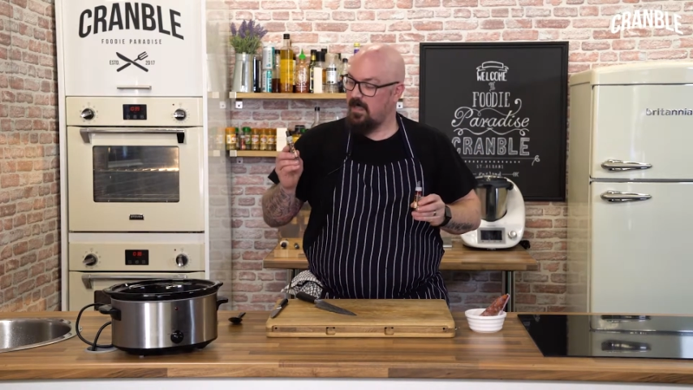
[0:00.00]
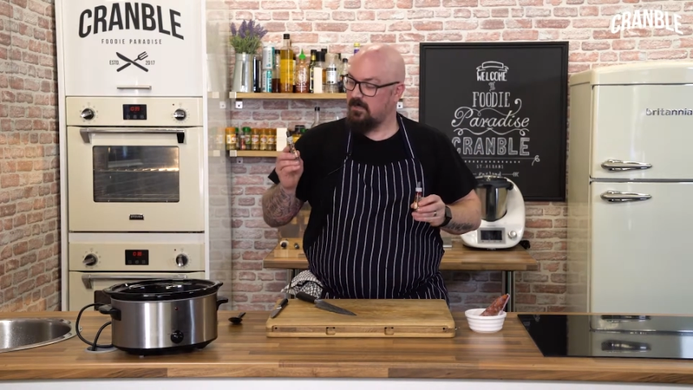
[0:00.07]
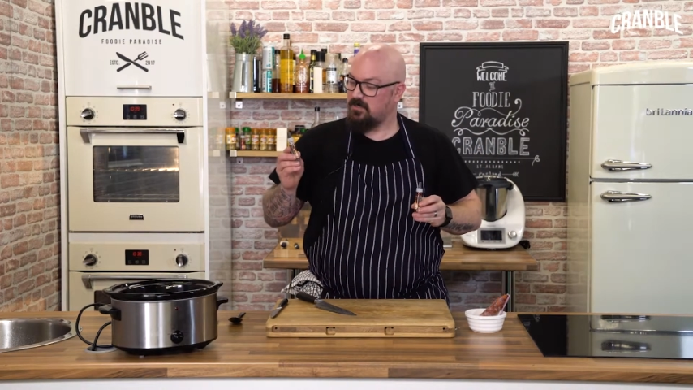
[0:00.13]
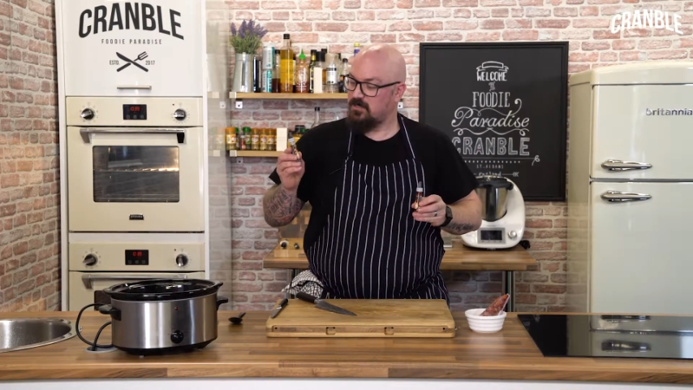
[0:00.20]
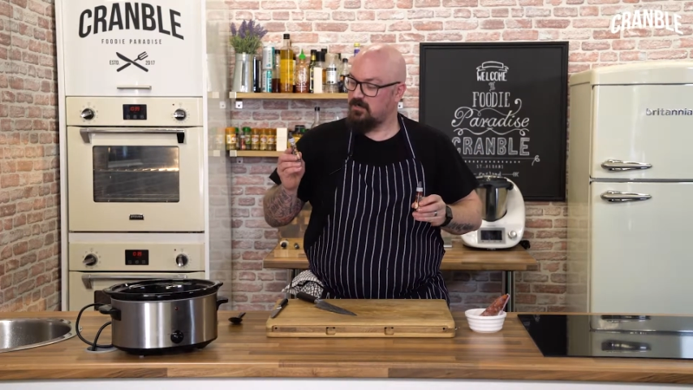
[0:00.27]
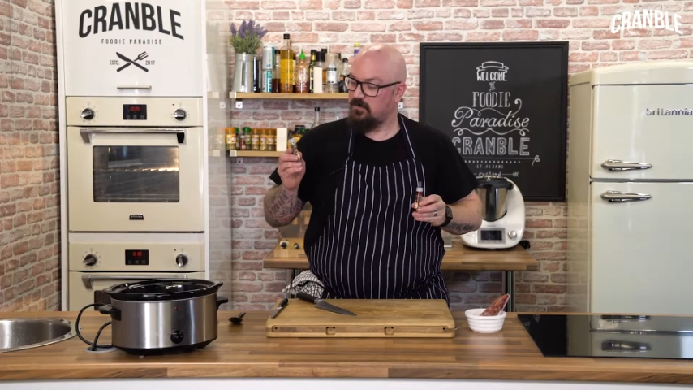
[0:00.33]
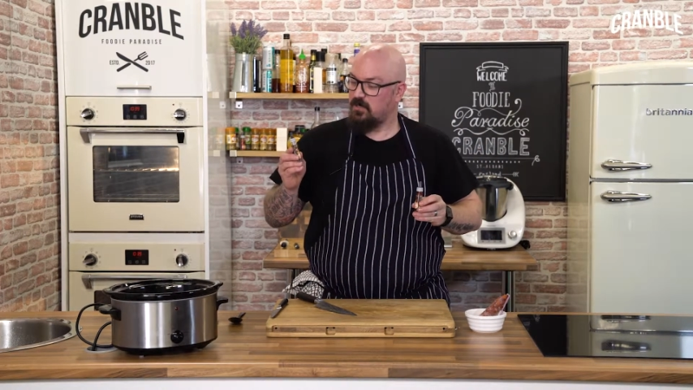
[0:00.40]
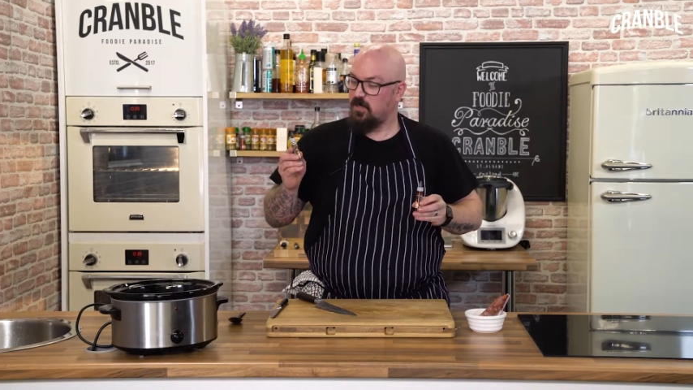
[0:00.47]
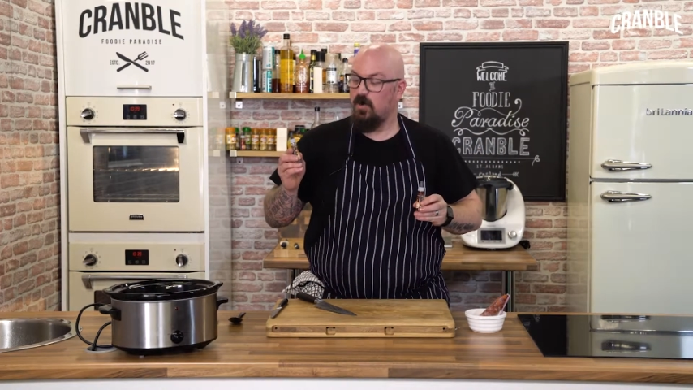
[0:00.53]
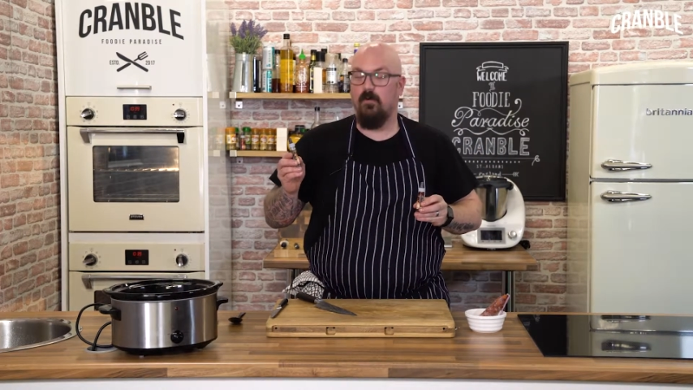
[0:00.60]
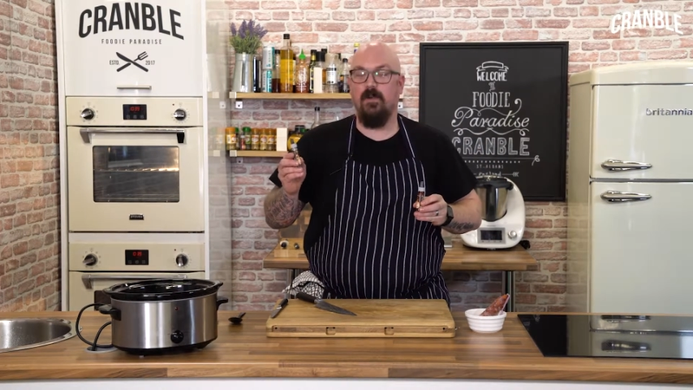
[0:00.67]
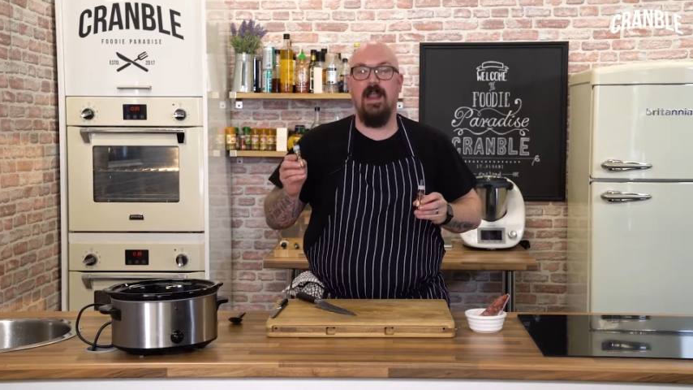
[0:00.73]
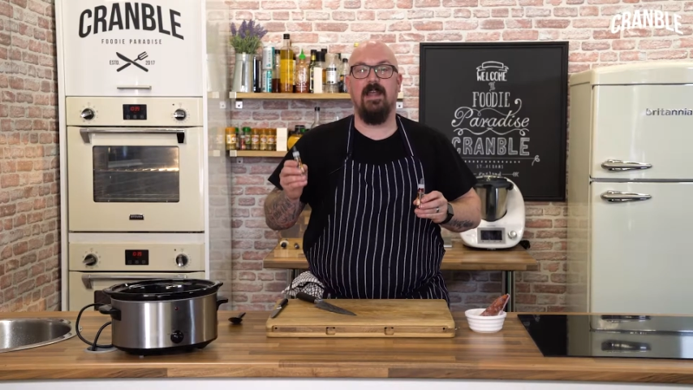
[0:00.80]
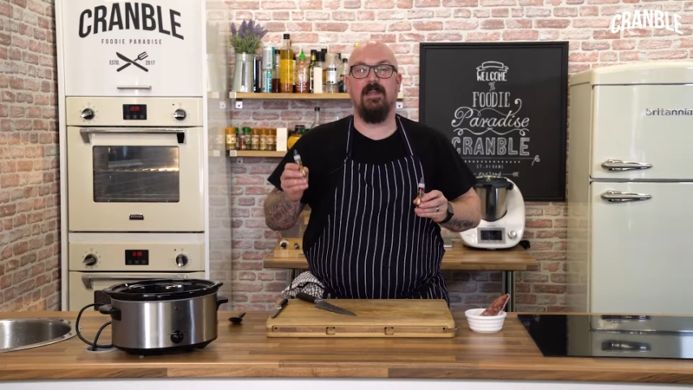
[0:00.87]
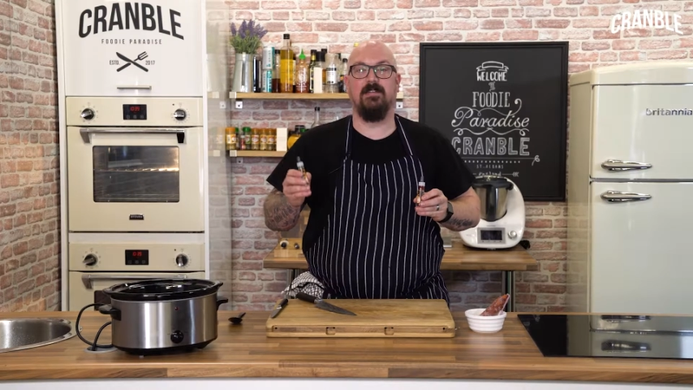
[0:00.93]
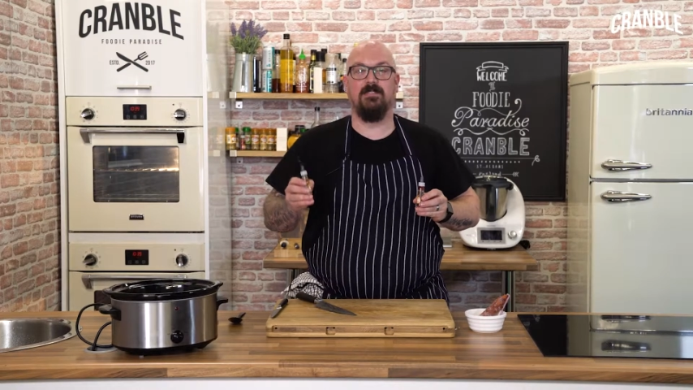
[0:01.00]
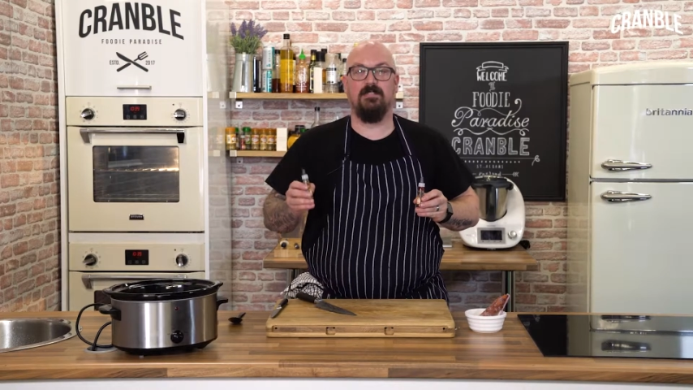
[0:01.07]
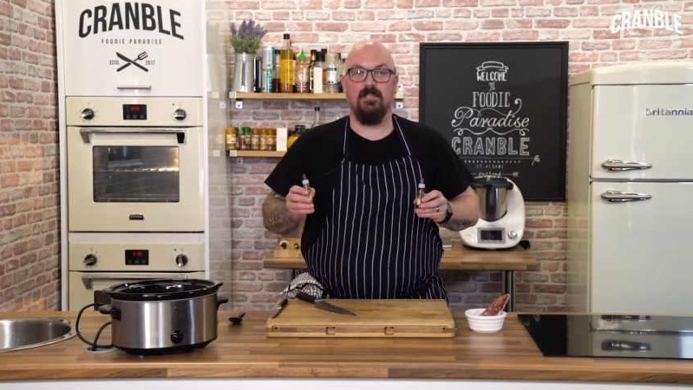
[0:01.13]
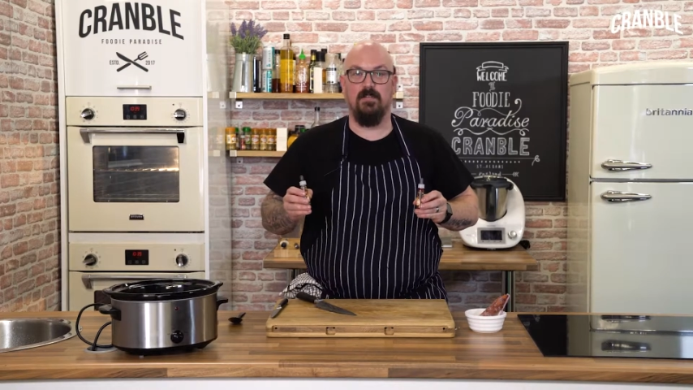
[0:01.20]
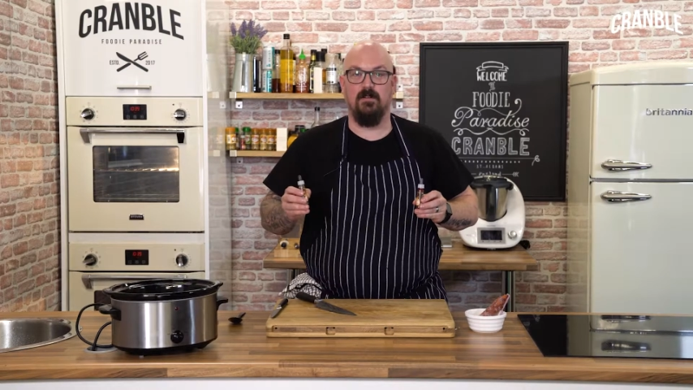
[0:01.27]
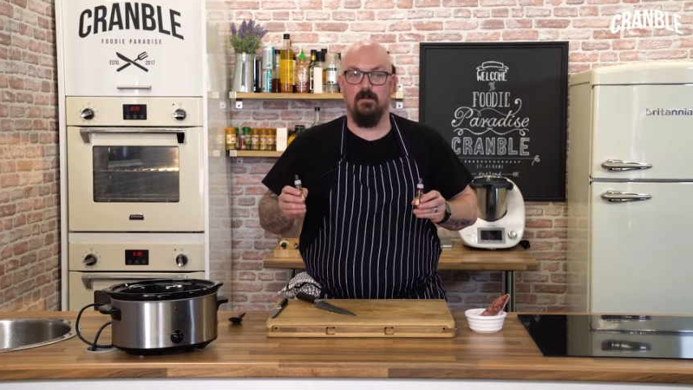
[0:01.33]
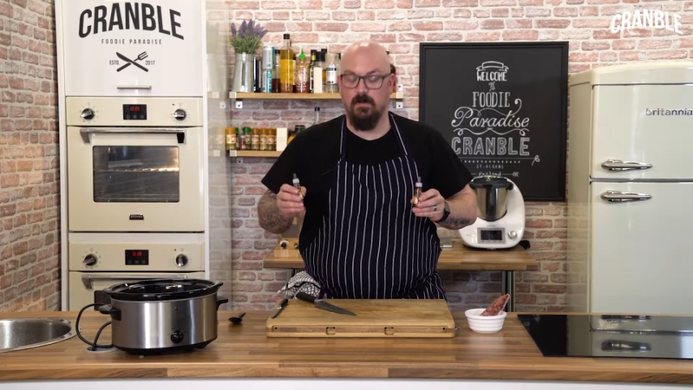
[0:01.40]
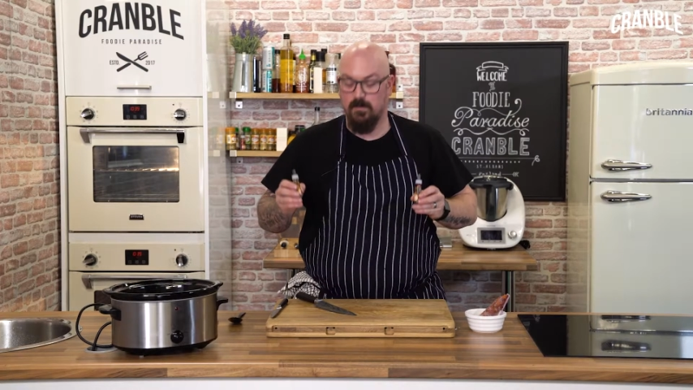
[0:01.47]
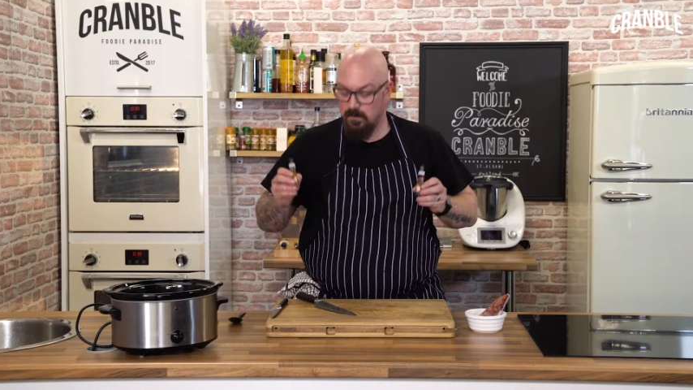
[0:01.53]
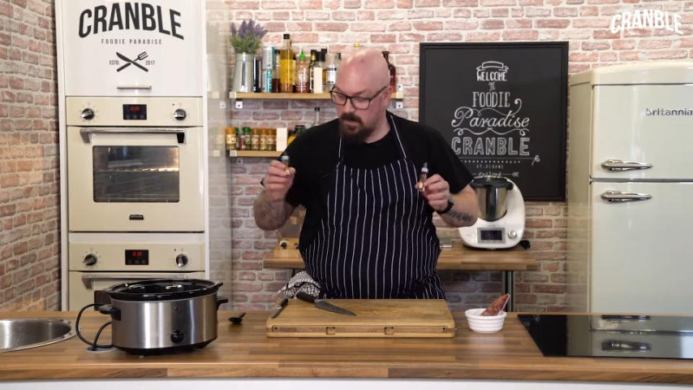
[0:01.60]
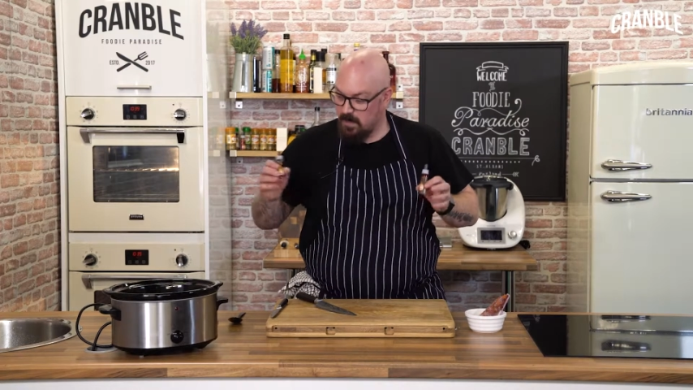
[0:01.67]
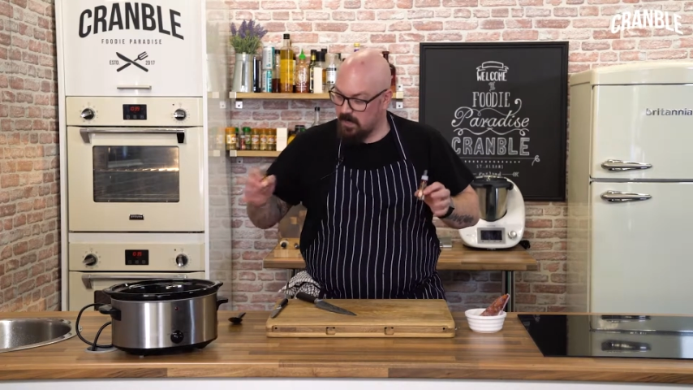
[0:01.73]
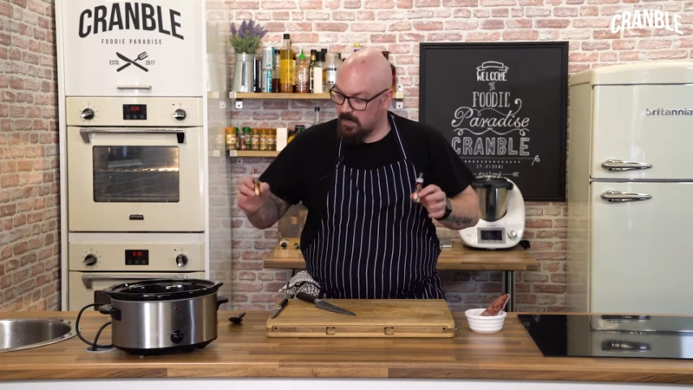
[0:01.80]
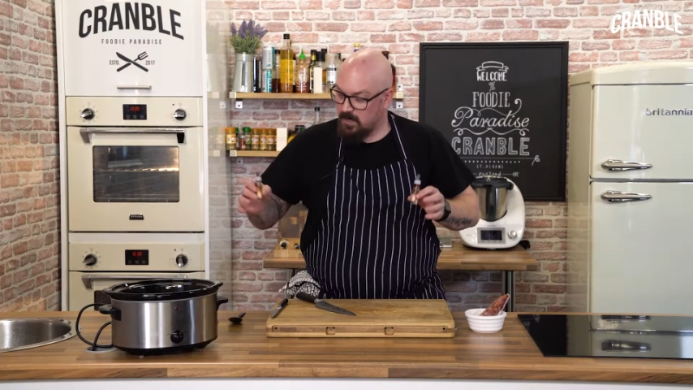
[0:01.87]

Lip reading: and some coriander seed oil,